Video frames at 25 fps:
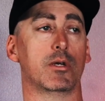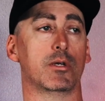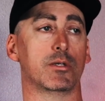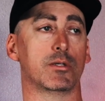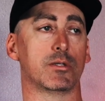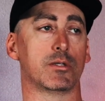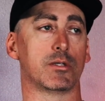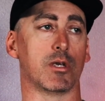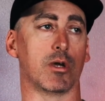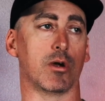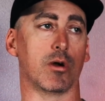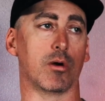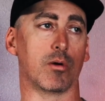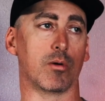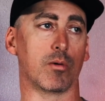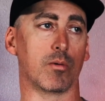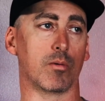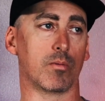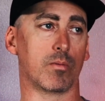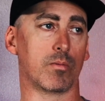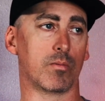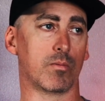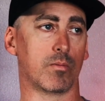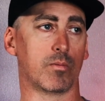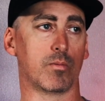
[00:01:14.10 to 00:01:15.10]

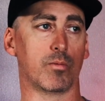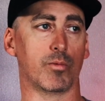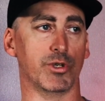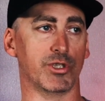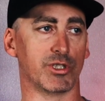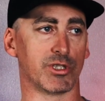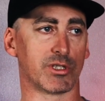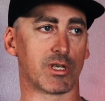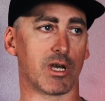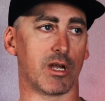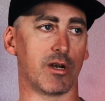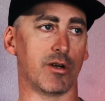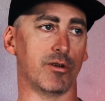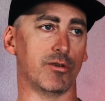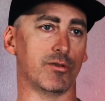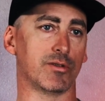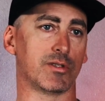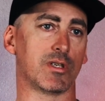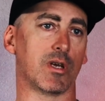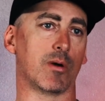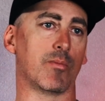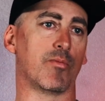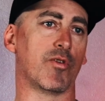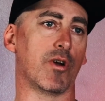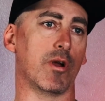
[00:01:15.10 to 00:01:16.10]
So we just got a new
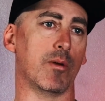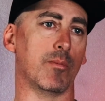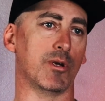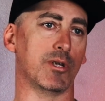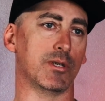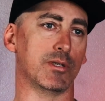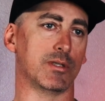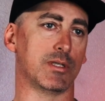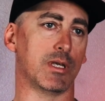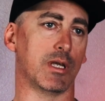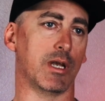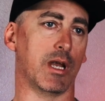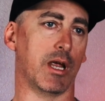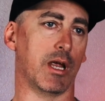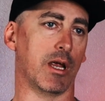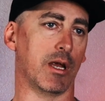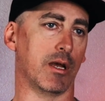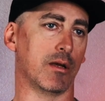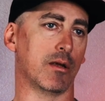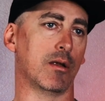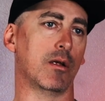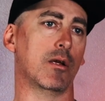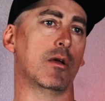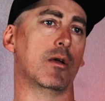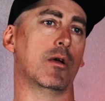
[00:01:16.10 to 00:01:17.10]
subframe in
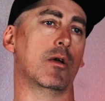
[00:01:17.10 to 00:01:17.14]
today.